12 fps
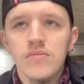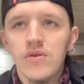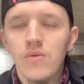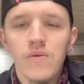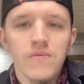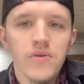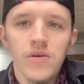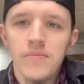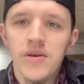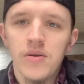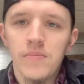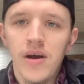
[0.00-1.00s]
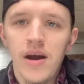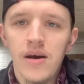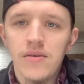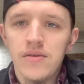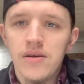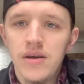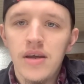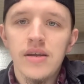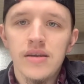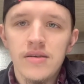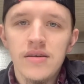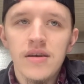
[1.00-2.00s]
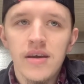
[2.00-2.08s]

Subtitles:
feel them in your mouth. And it